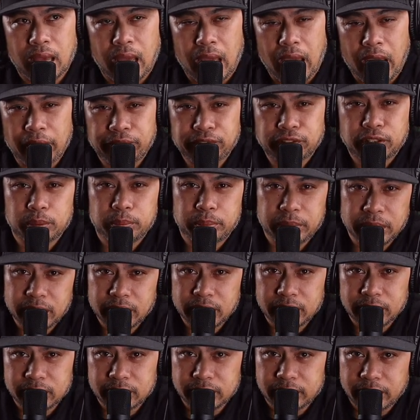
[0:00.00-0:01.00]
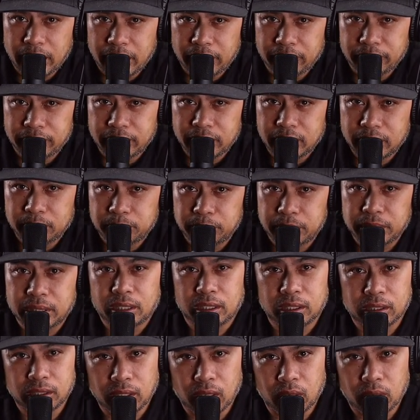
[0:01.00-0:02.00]
after being in the Navy,
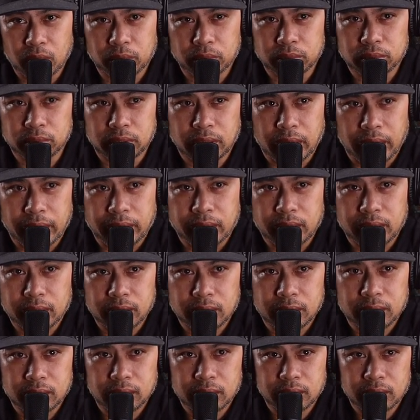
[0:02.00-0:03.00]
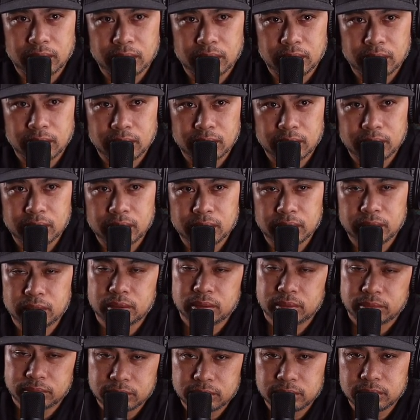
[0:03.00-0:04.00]
being alone, like,
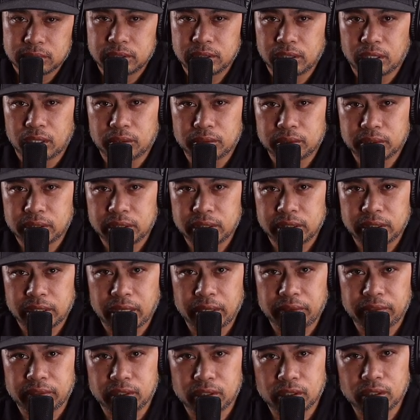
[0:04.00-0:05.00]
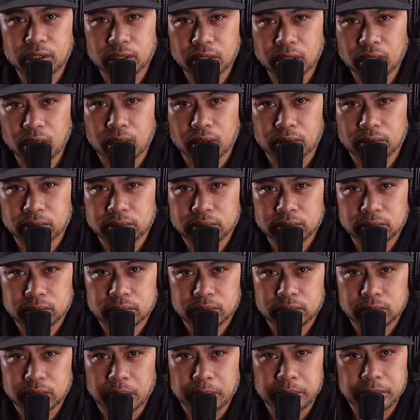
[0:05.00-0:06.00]
you know, in the Navy, you're alone.
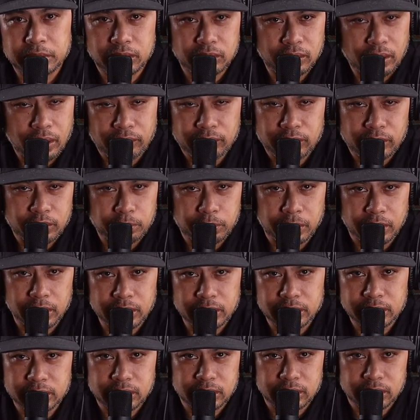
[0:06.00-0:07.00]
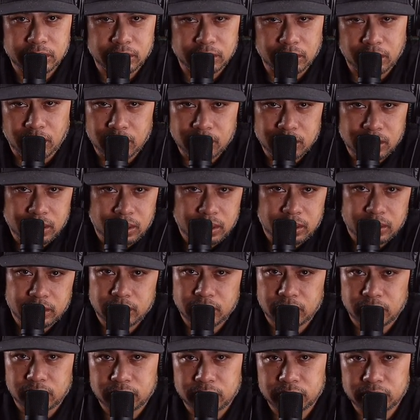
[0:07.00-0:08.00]
I mean, you have your buddies in,
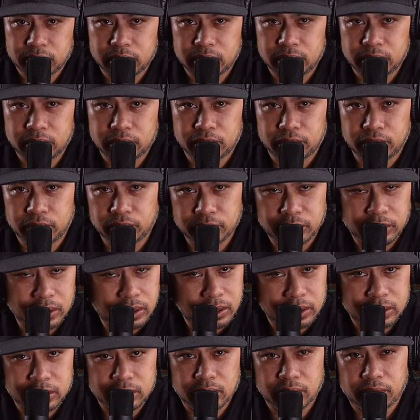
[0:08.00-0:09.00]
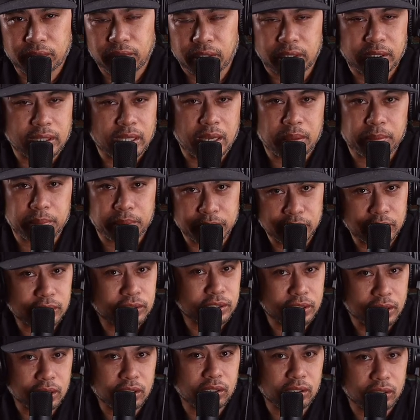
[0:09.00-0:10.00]
you know, in your unit and stuff like that, but you're
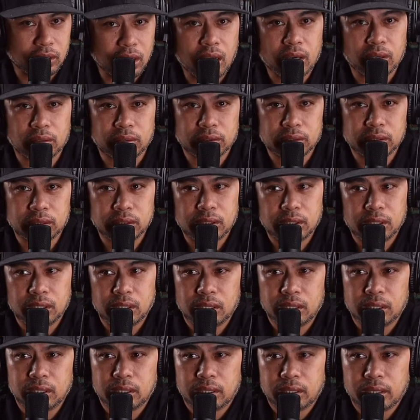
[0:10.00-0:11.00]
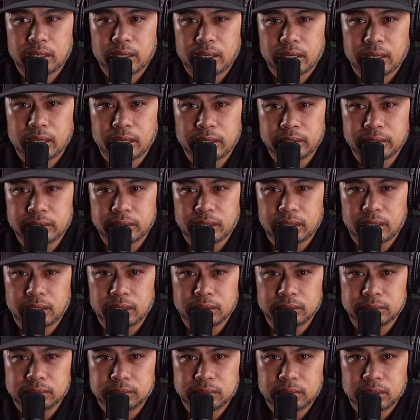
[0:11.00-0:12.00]
still alone. And,
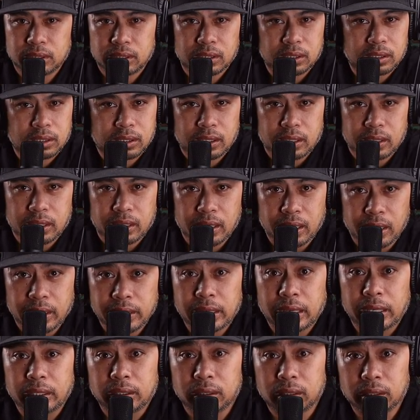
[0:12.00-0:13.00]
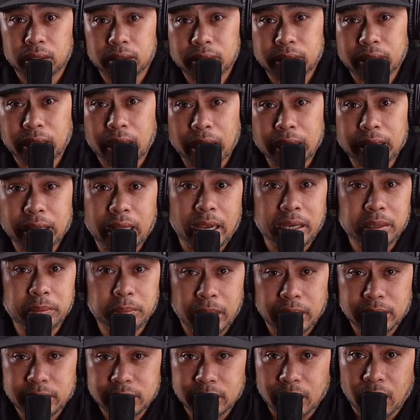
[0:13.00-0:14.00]
uh, and I learned that I like
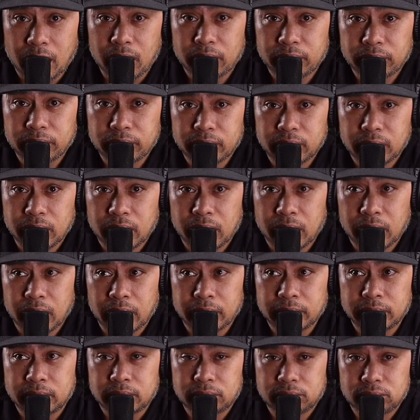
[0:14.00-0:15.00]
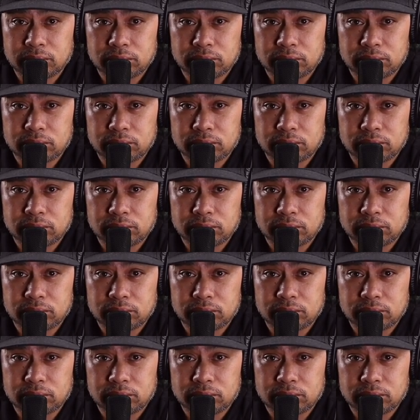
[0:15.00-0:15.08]
myself. I,